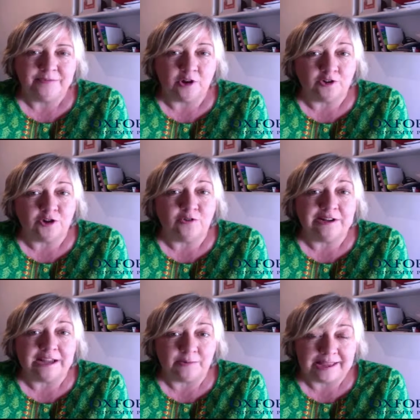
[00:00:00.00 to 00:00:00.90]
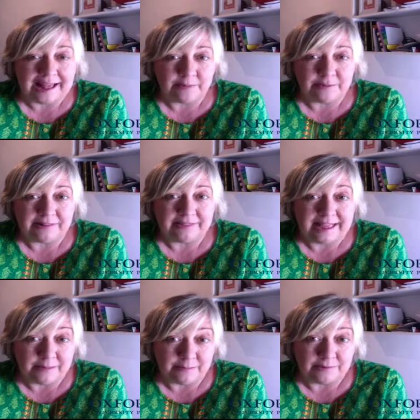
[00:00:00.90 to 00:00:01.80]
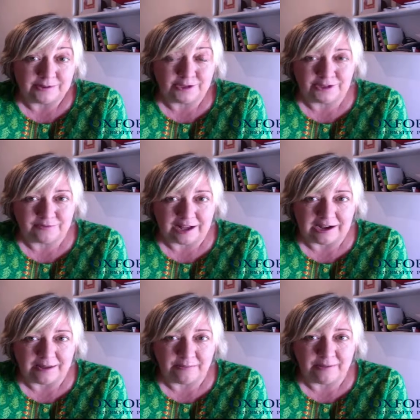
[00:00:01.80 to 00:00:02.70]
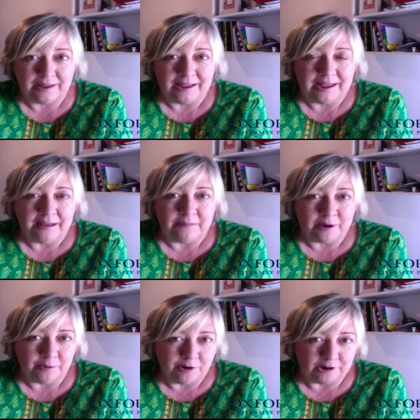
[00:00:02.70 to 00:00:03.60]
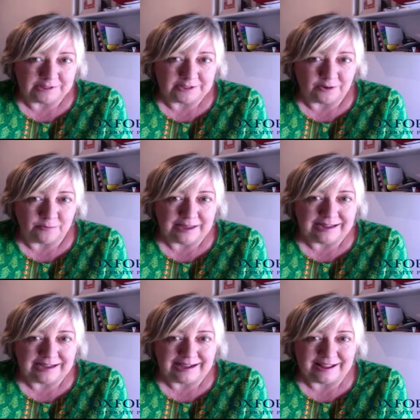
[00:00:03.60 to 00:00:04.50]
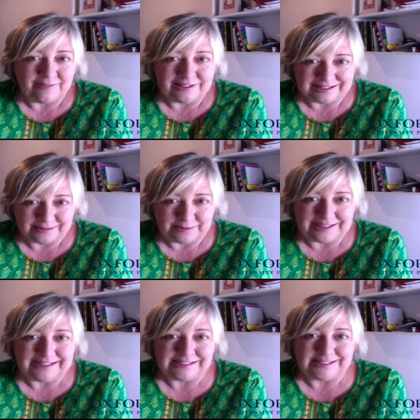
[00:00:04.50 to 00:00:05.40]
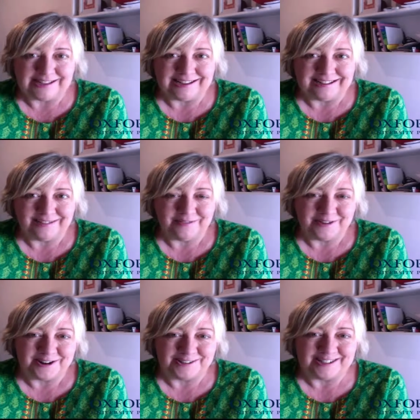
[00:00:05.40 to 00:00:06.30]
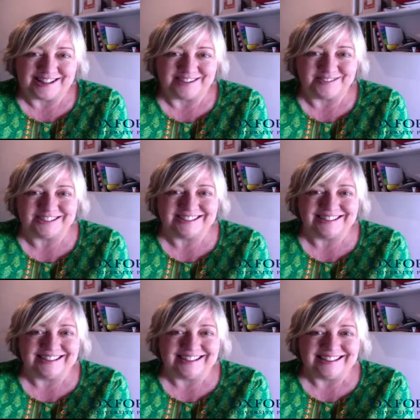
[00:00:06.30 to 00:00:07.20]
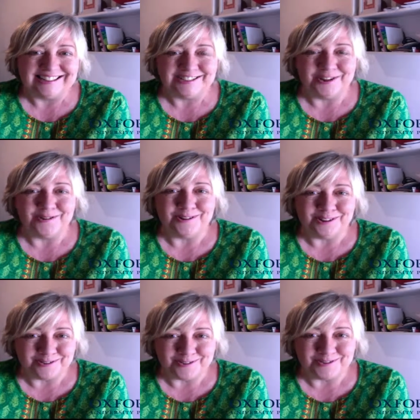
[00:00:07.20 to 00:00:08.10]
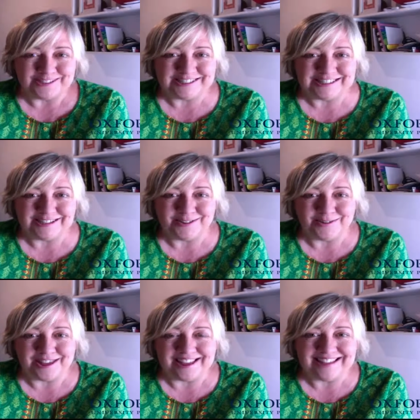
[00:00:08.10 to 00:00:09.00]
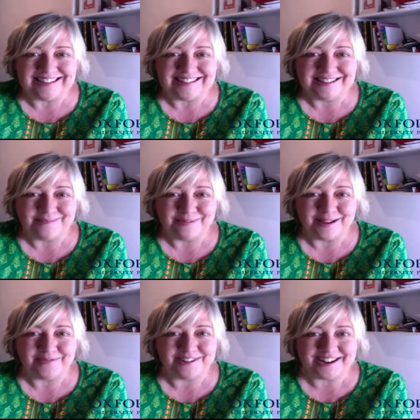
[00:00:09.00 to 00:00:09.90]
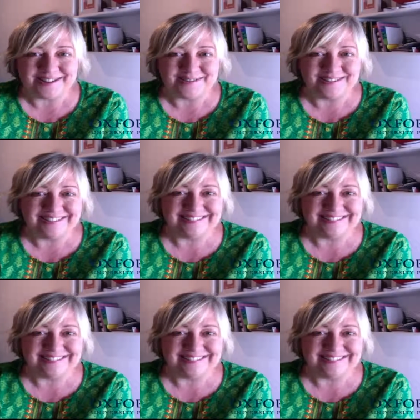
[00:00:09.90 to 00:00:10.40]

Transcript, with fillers: not only are we helping them to develop, but we're also making life a little bit easier for ourselves. So look forward to seeing you there. Bye for now.